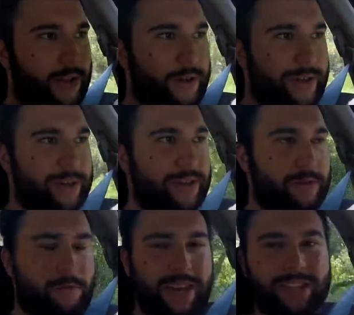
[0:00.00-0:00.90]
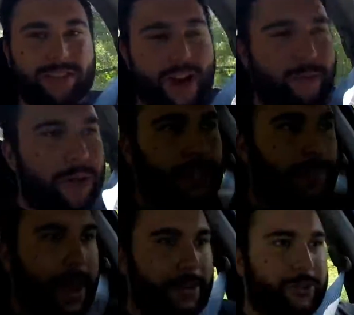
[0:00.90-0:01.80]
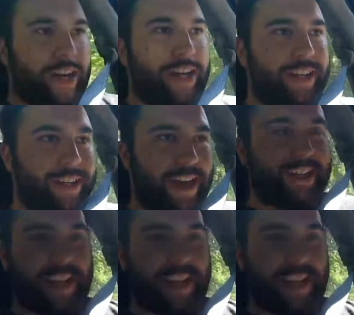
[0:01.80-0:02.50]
know what? The biggest gripe about this powertrain is it